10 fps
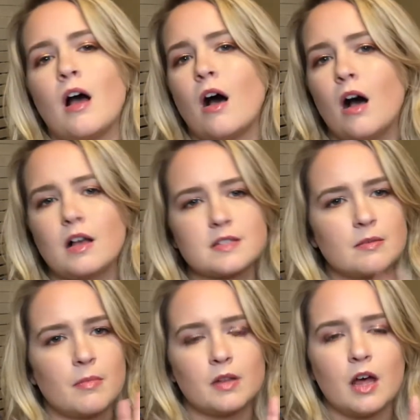
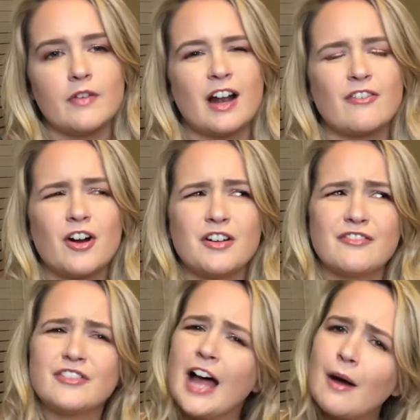Awesome, love it. I've heard that
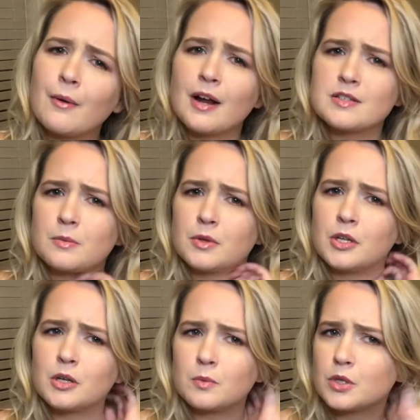Flower has a really
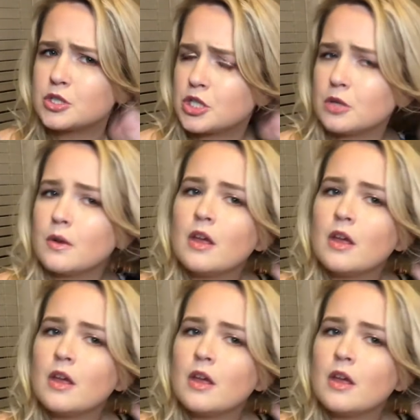good one too.